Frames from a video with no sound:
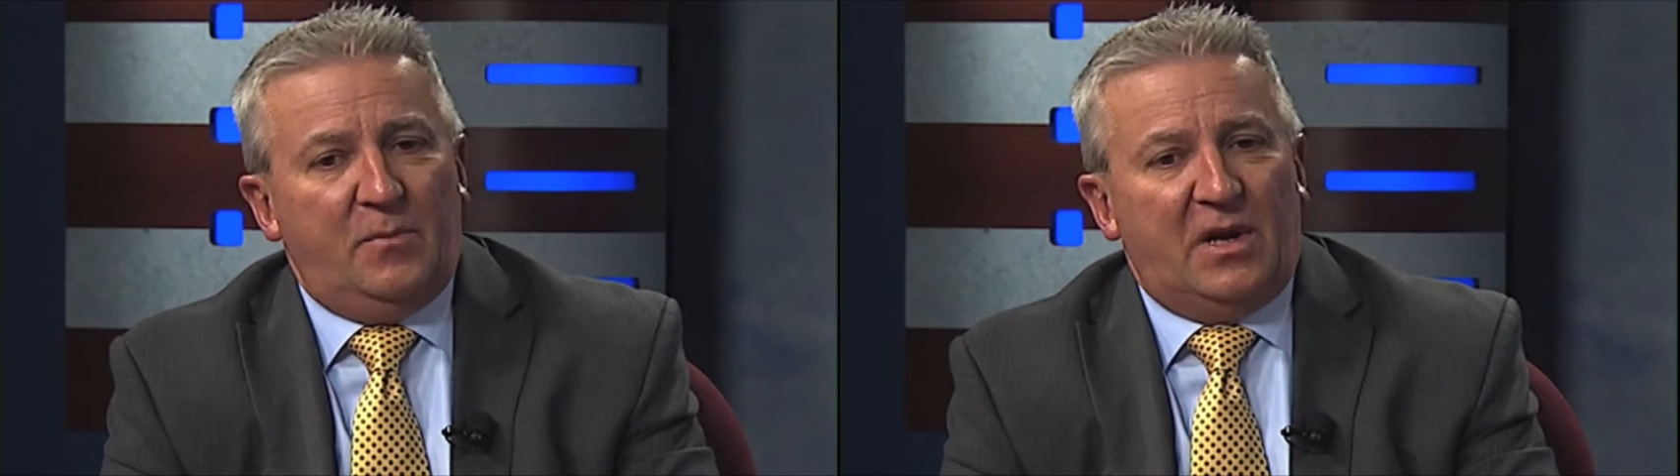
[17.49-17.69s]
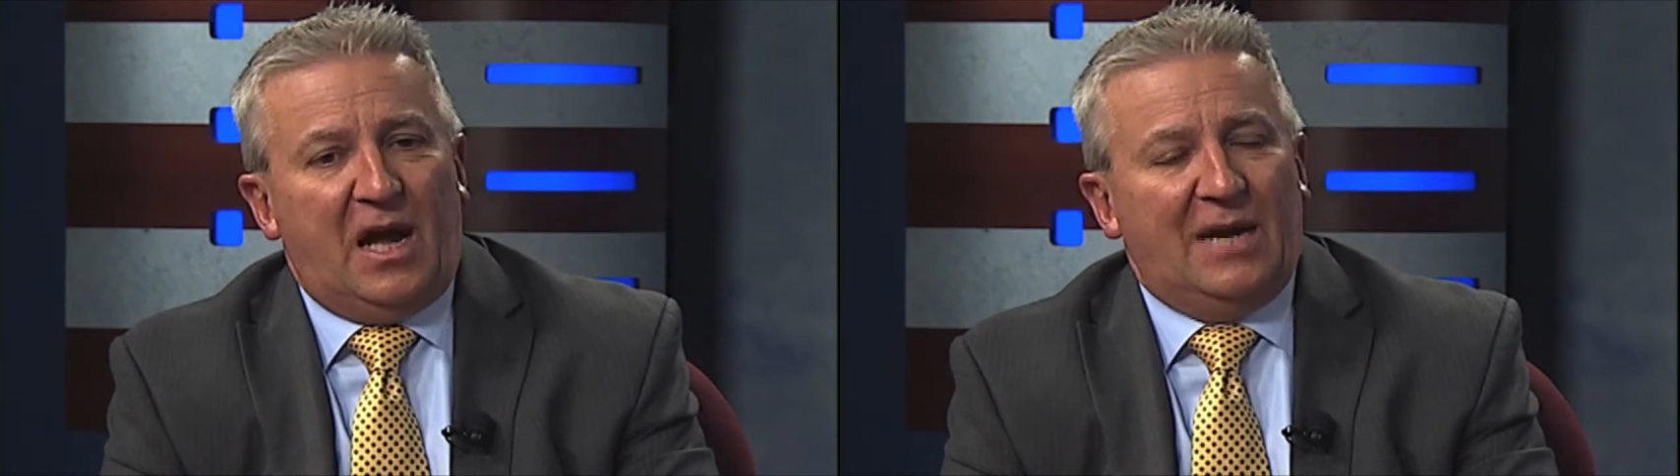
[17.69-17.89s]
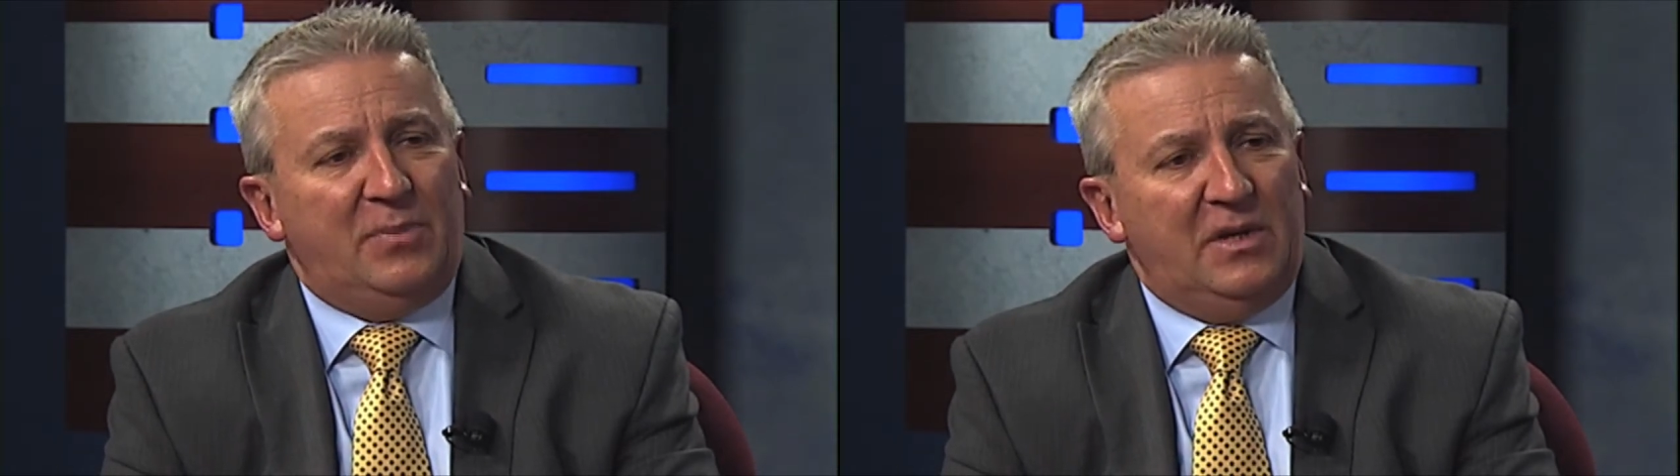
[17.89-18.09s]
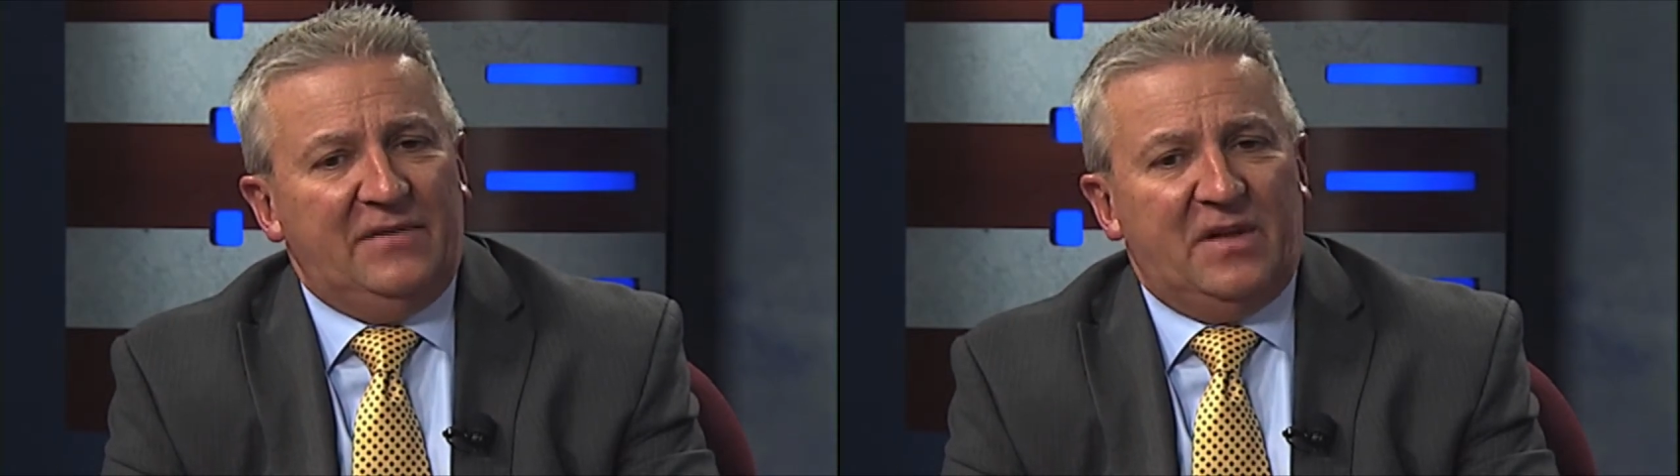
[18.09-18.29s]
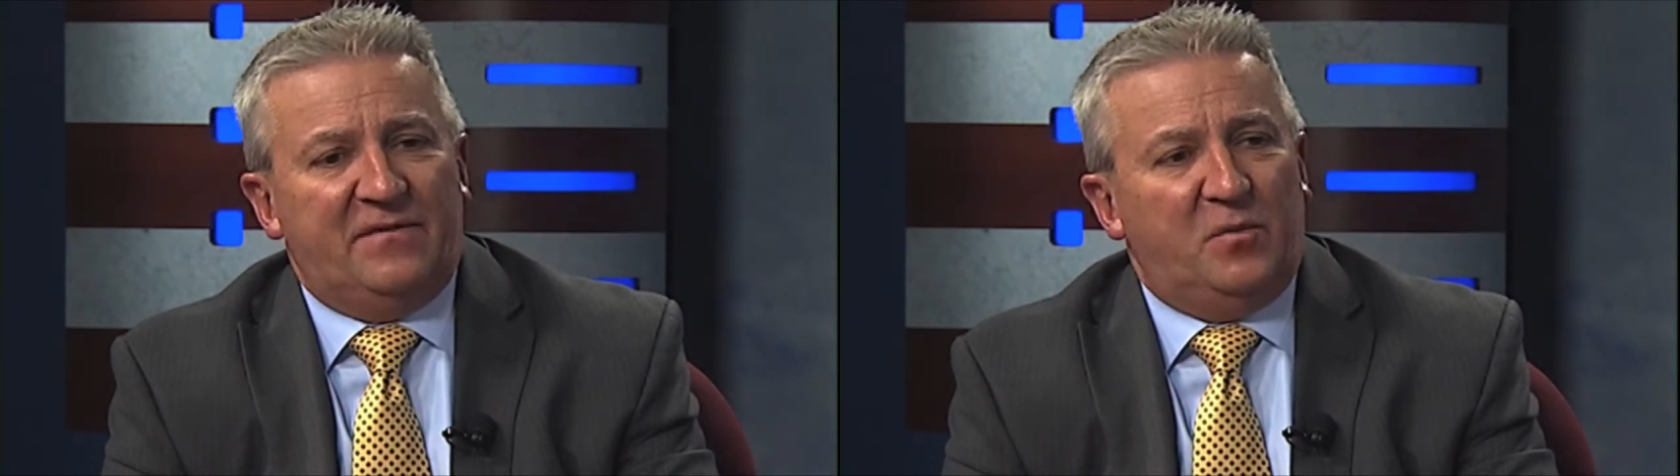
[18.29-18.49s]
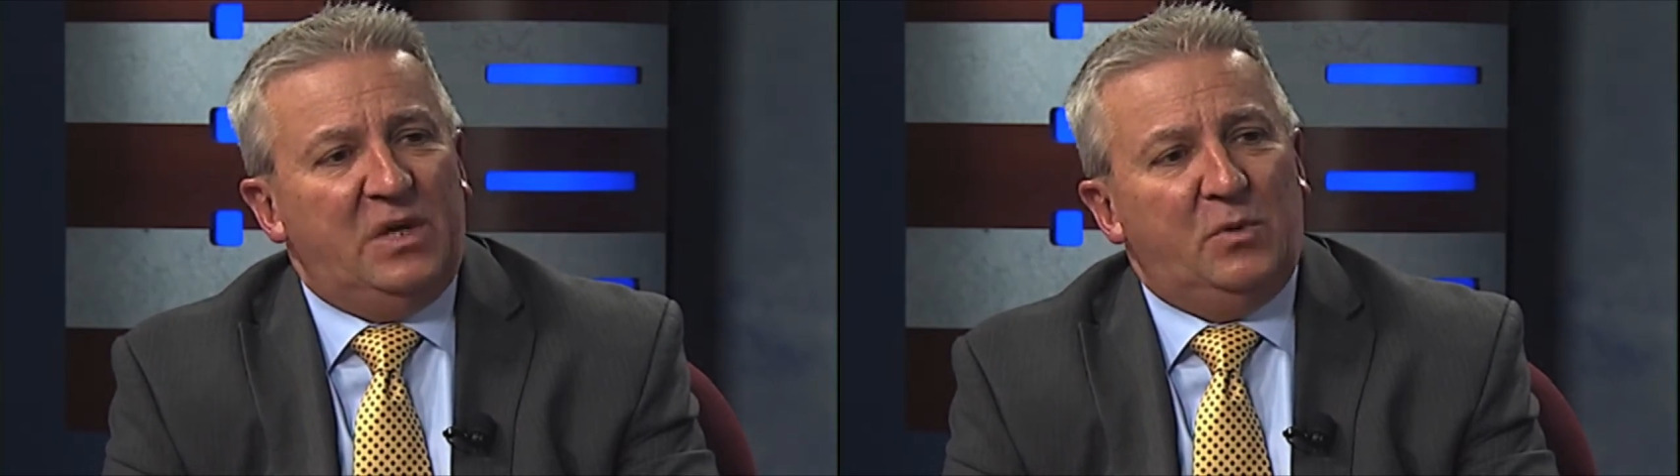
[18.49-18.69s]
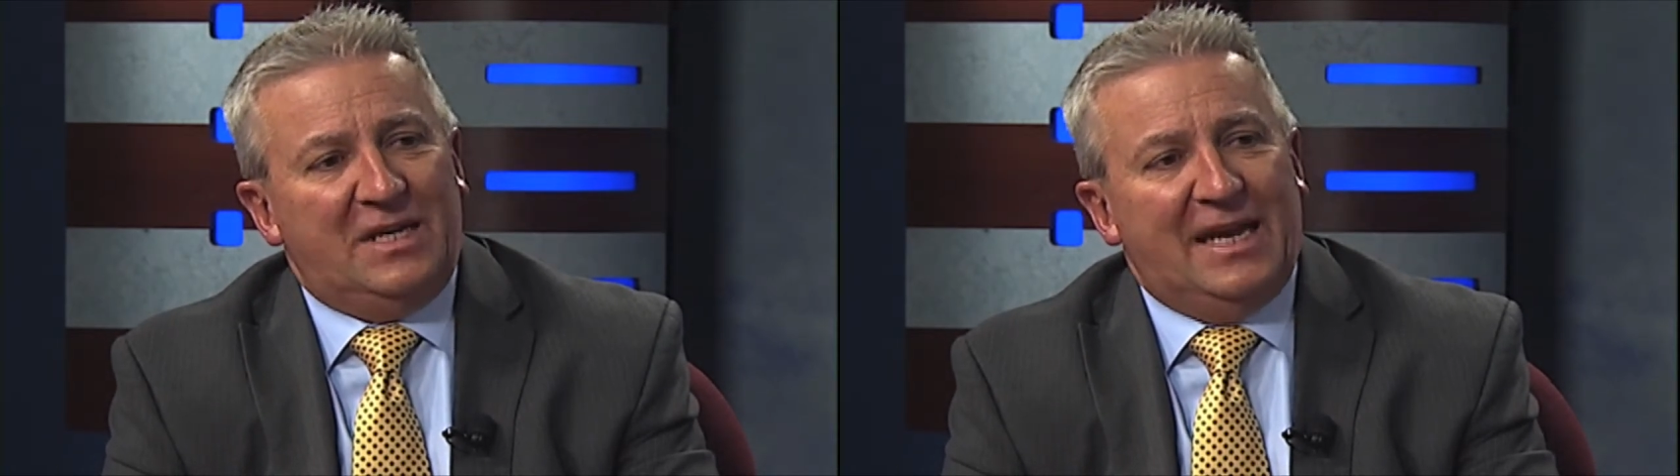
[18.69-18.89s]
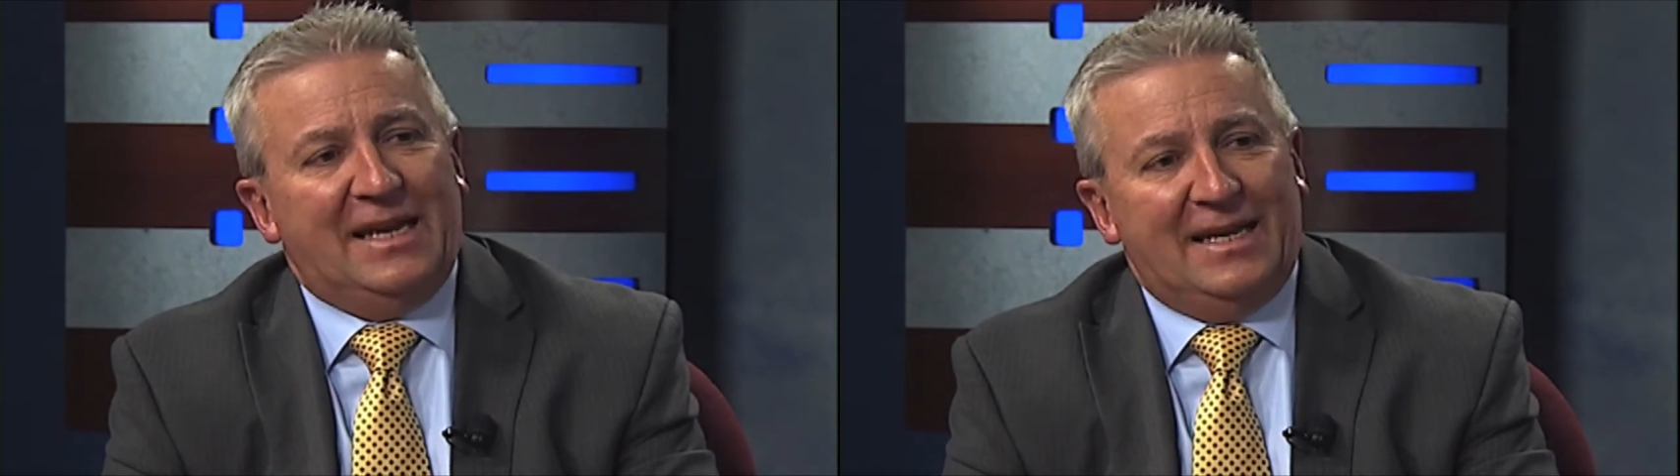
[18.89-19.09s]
but I believe that if we would get